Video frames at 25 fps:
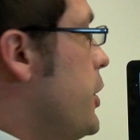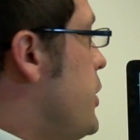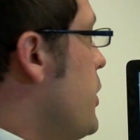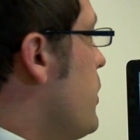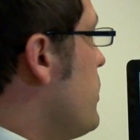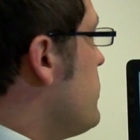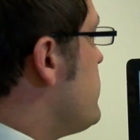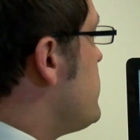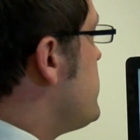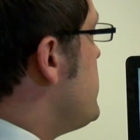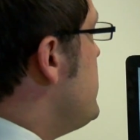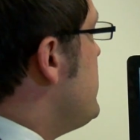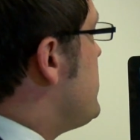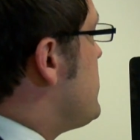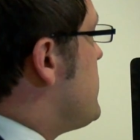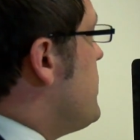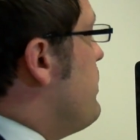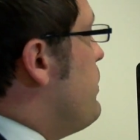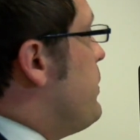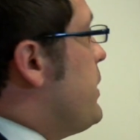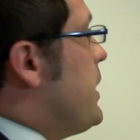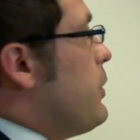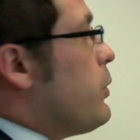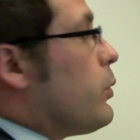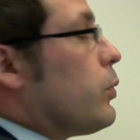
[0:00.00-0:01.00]
You don't see
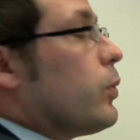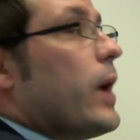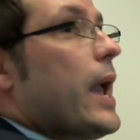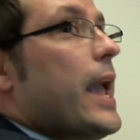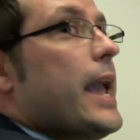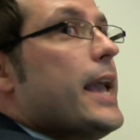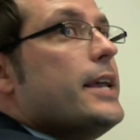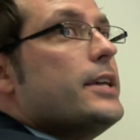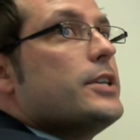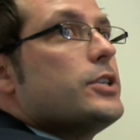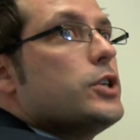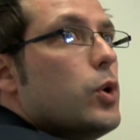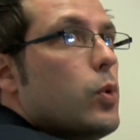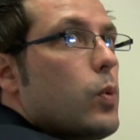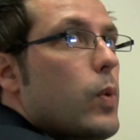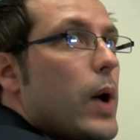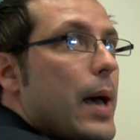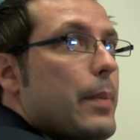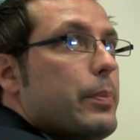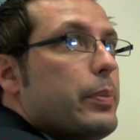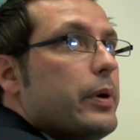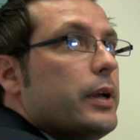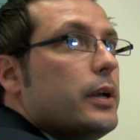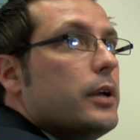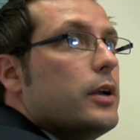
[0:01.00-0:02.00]
somebody raise a
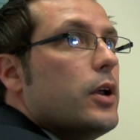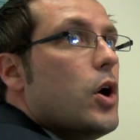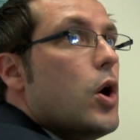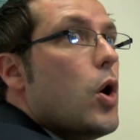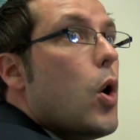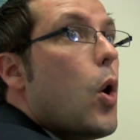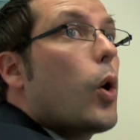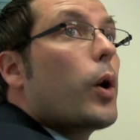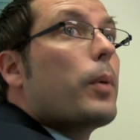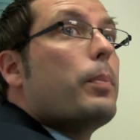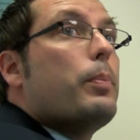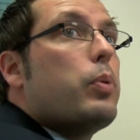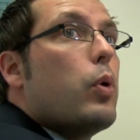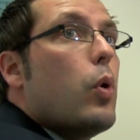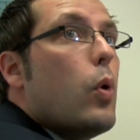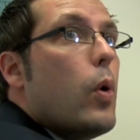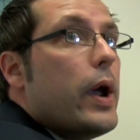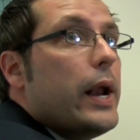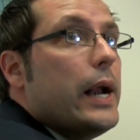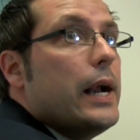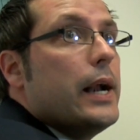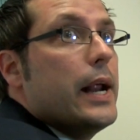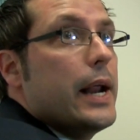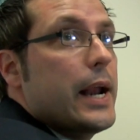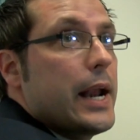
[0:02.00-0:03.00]
weapon or
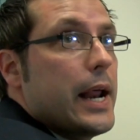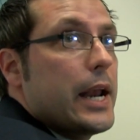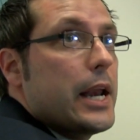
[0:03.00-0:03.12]
pointed at